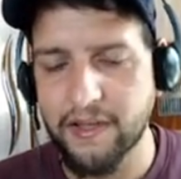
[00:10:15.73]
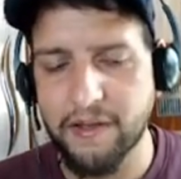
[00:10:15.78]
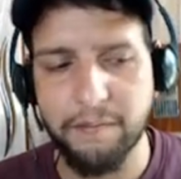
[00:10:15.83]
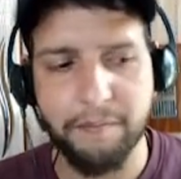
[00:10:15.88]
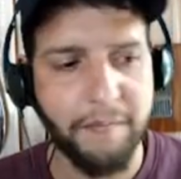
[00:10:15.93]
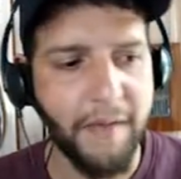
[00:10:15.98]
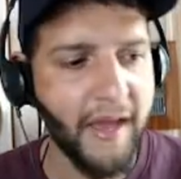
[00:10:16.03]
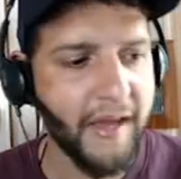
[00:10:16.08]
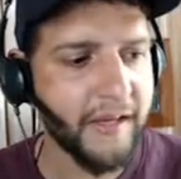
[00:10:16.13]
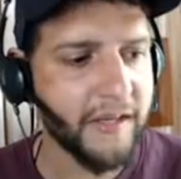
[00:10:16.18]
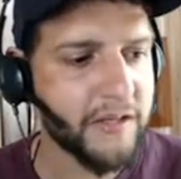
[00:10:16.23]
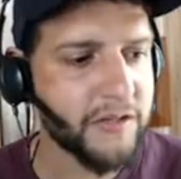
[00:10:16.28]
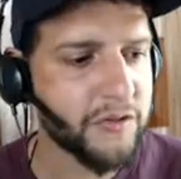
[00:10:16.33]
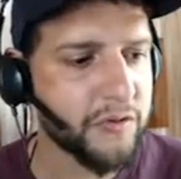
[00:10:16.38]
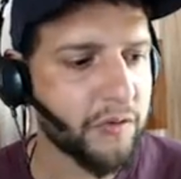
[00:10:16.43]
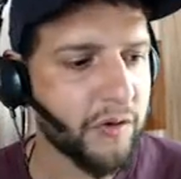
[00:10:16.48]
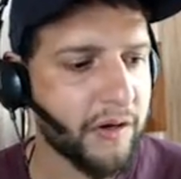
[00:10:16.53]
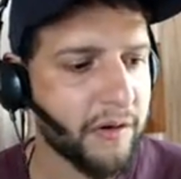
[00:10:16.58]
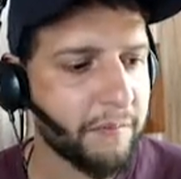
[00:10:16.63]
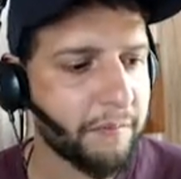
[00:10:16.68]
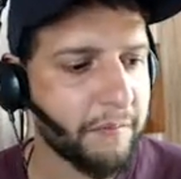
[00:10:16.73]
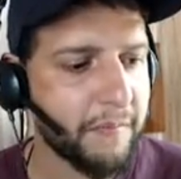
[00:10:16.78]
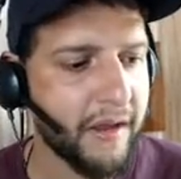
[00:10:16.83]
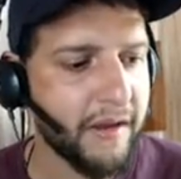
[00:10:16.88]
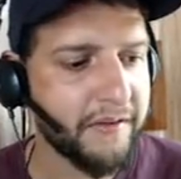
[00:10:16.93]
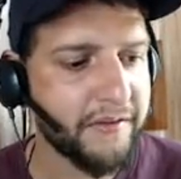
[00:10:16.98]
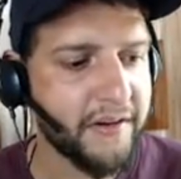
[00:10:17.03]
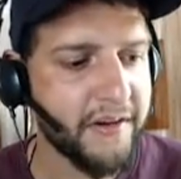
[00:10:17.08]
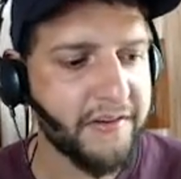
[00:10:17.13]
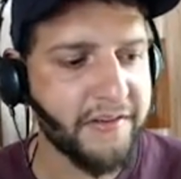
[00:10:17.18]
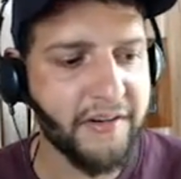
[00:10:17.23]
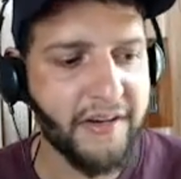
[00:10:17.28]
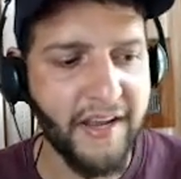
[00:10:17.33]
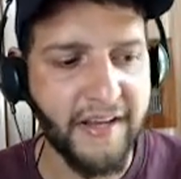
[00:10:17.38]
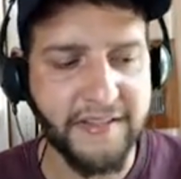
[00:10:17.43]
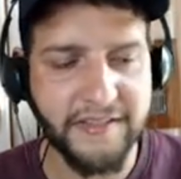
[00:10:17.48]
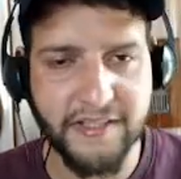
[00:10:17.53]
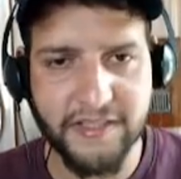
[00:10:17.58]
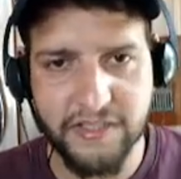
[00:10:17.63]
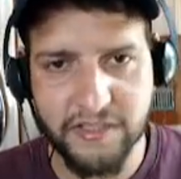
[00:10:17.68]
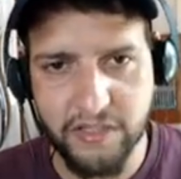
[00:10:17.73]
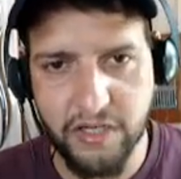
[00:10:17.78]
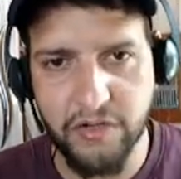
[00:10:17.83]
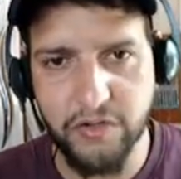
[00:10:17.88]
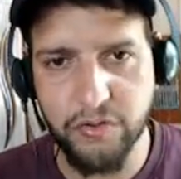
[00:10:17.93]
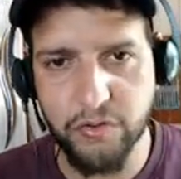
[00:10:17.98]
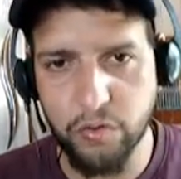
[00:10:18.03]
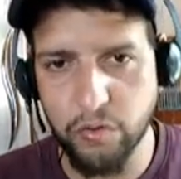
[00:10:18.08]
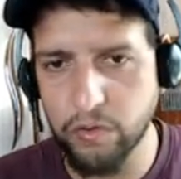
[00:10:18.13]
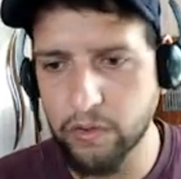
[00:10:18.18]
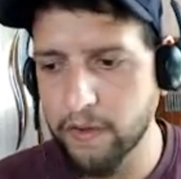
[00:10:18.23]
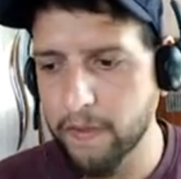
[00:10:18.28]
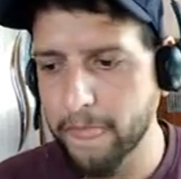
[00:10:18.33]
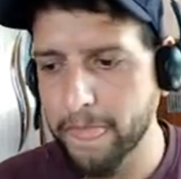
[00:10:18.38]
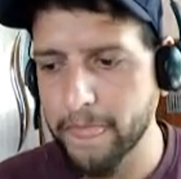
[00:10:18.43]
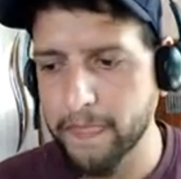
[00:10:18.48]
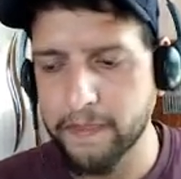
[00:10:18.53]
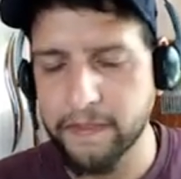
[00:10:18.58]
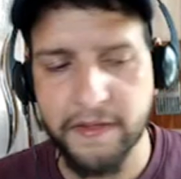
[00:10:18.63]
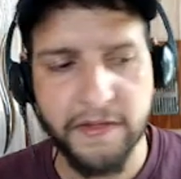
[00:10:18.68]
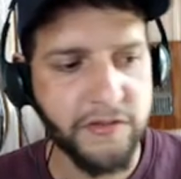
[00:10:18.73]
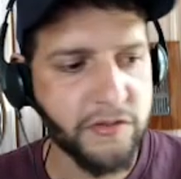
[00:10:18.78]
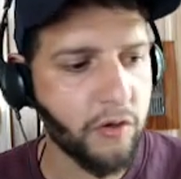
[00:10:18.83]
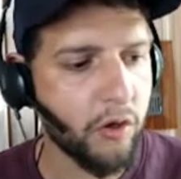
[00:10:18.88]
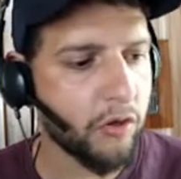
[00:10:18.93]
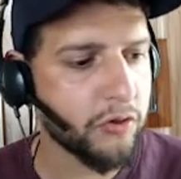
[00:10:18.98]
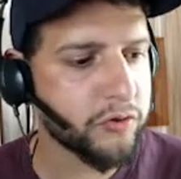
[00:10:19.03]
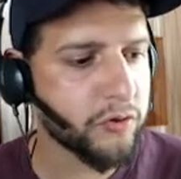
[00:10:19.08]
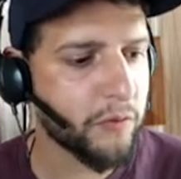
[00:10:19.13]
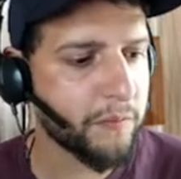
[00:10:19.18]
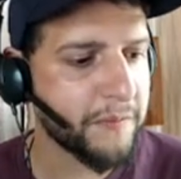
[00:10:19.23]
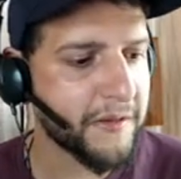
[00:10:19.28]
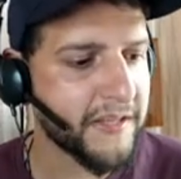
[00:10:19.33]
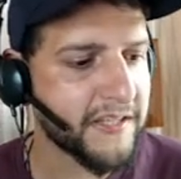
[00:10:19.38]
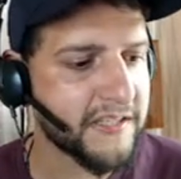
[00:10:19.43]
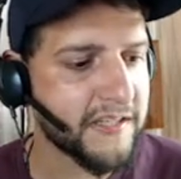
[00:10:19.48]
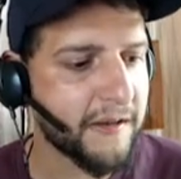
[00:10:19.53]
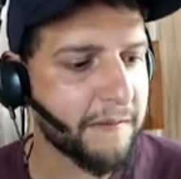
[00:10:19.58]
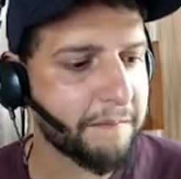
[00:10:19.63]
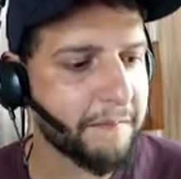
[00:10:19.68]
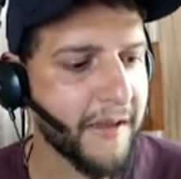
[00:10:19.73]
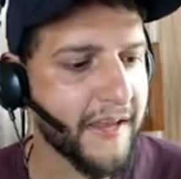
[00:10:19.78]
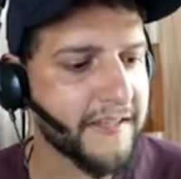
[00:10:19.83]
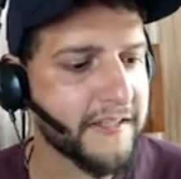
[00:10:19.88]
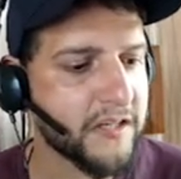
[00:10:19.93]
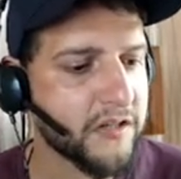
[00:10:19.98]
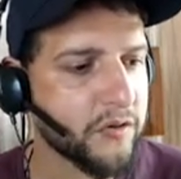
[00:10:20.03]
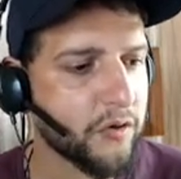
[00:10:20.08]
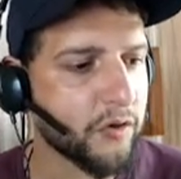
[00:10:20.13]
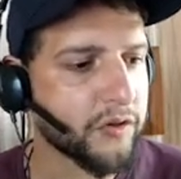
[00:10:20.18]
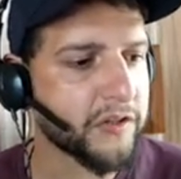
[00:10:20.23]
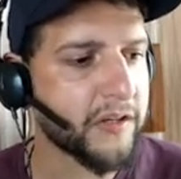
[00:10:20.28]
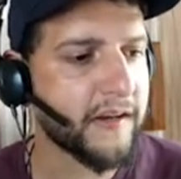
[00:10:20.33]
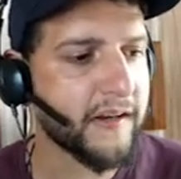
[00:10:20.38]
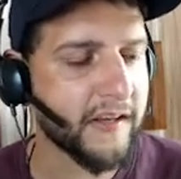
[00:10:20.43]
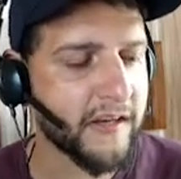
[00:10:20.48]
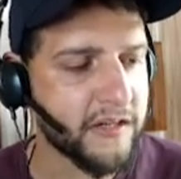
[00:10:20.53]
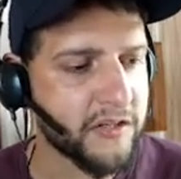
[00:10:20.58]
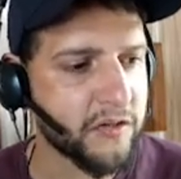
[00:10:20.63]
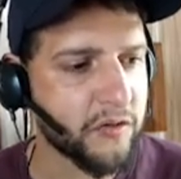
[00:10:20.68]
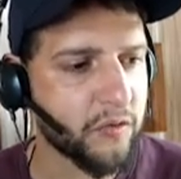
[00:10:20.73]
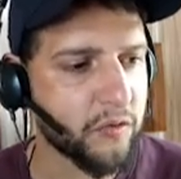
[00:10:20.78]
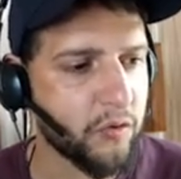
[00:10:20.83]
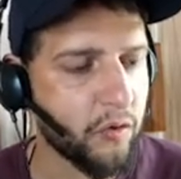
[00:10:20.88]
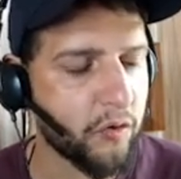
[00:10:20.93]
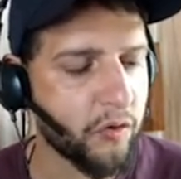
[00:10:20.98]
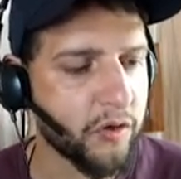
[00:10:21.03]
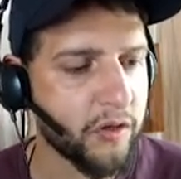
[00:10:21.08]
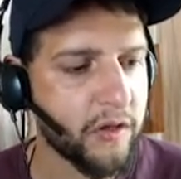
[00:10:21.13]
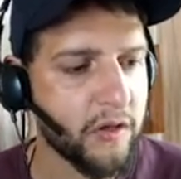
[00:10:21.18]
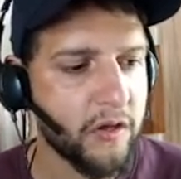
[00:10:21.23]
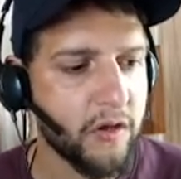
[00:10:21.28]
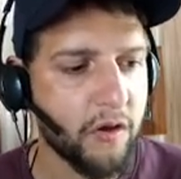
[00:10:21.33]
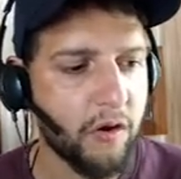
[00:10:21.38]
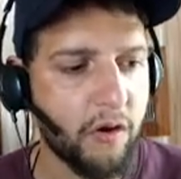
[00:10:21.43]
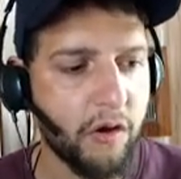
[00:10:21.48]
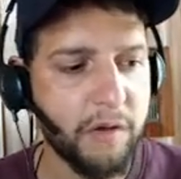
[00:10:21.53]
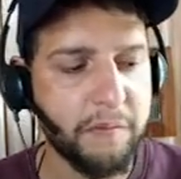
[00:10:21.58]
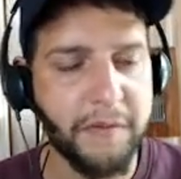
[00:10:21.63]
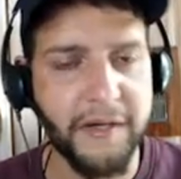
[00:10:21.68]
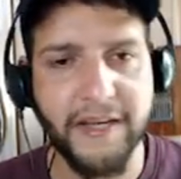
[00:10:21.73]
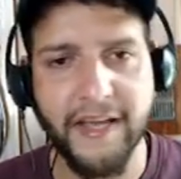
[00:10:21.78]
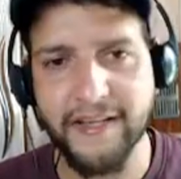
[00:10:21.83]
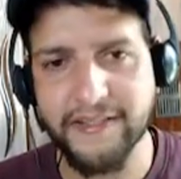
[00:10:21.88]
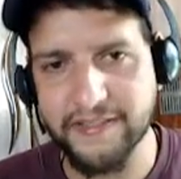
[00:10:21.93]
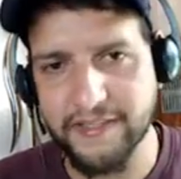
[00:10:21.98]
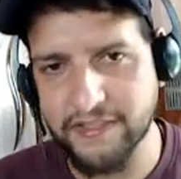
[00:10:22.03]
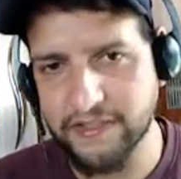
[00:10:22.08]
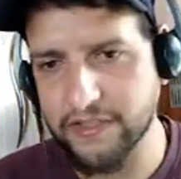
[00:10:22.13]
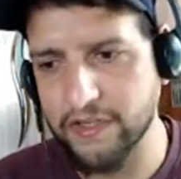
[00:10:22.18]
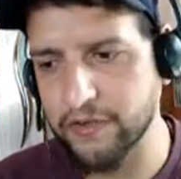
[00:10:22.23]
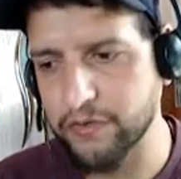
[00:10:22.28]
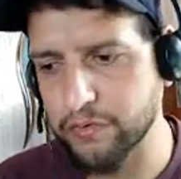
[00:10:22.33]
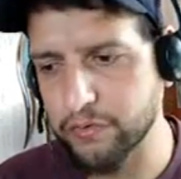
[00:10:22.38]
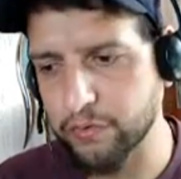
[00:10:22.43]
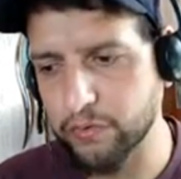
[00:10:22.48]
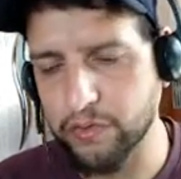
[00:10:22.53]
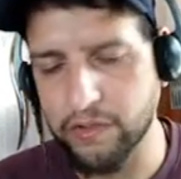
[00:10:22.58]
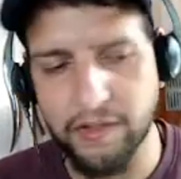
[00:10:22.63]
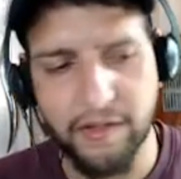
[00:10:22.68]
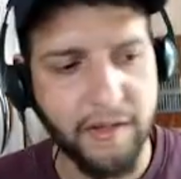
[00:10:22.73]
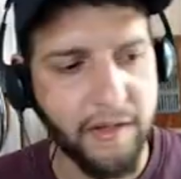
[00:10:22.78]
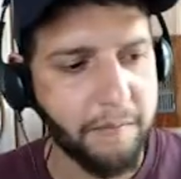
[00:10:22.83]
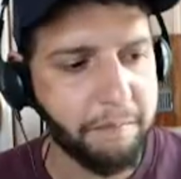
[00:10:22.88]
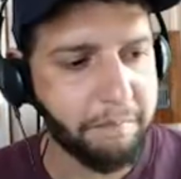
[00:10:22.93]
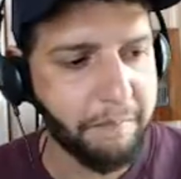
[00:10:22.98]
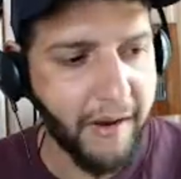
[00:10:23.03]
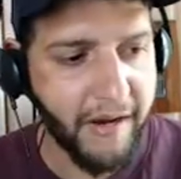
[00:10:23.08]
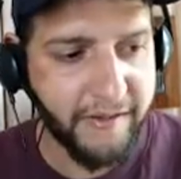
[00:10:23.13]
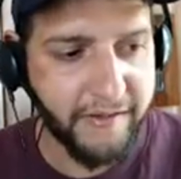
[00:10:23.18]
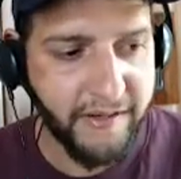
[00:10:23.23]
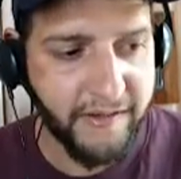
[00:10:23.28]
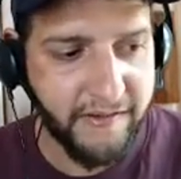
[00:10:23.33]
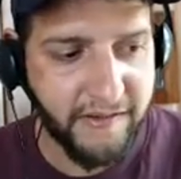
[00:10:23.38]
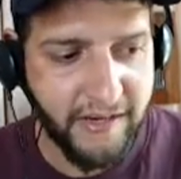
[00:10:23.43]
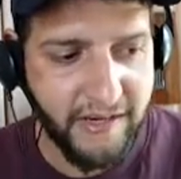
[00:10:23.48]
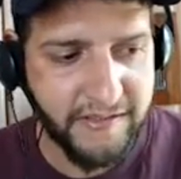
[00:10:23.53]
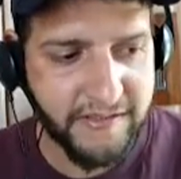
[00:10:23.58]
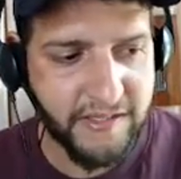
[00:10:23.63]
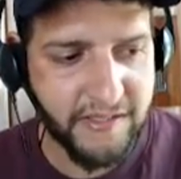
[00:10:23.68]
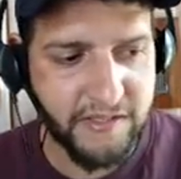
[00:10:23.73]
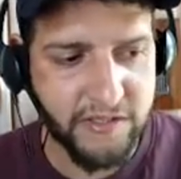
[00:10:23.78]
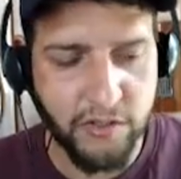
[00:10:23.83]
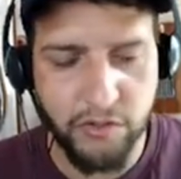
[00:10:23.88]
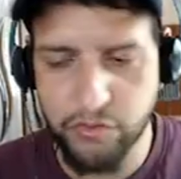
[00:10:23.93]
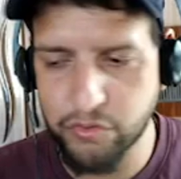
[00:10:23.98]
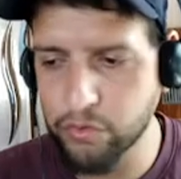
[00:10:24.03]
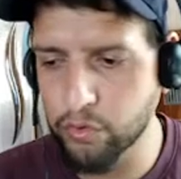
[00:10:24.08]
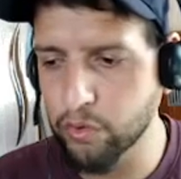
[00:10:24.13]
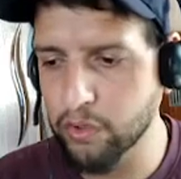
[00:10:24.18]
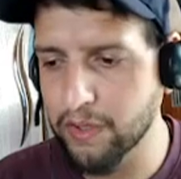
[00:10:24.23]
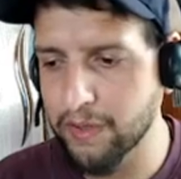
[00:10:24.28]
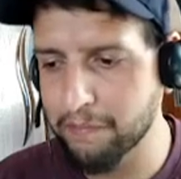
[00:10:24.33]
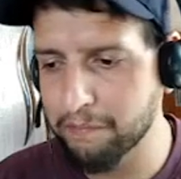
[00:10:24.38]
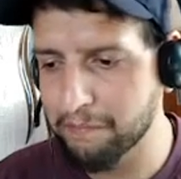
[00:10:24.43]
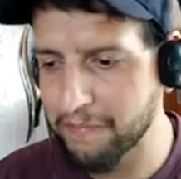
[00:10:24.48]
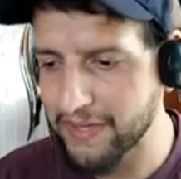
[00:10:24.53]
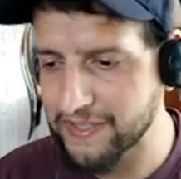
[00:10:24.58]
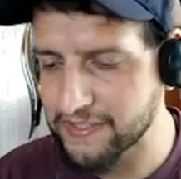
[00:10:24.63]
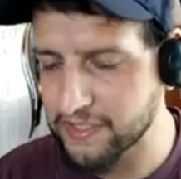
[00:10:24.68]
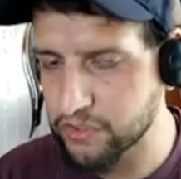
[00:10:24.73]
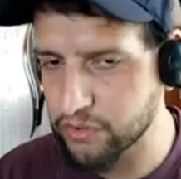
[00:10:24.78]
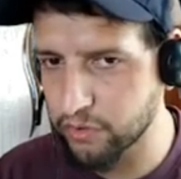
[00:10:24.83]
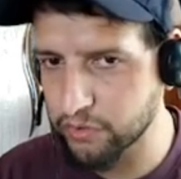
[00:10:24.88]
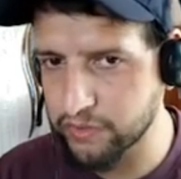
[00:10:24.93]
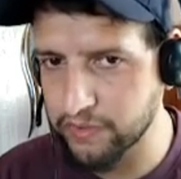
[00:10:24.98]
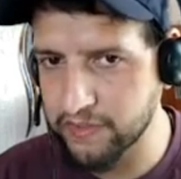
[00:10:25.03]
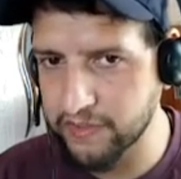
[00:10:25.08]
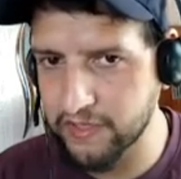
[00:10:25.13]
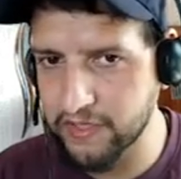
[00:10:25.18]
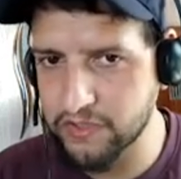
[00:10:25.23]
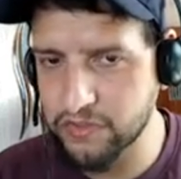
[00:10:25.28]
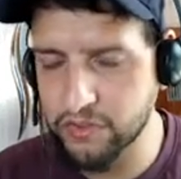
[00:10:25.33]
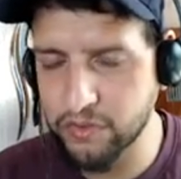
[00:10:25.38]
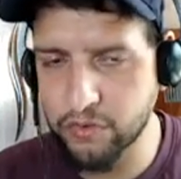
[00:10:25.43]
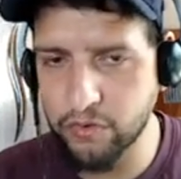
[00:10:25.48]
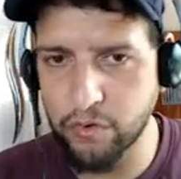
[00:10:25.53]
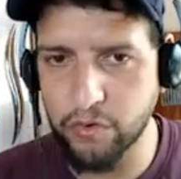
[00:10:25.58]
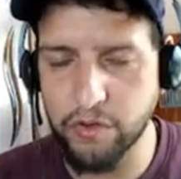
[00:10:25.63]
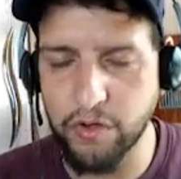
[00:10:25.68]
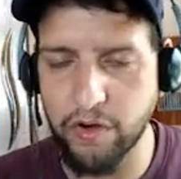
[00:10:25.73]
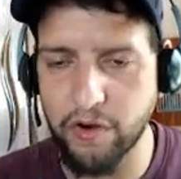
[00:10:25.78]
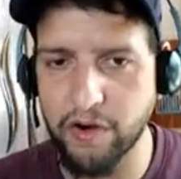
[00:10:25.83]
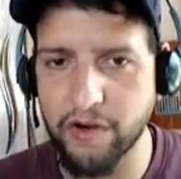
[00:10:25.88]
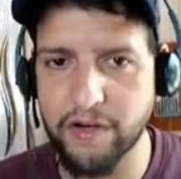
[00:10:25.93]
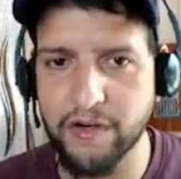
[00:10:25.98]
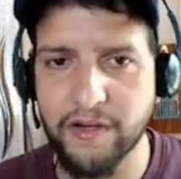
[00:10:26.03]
MAC is your Mandatory Access Control. This also means Message Authentication Code or Media Access Control. Mandatory Access Control, Message Authentication Code or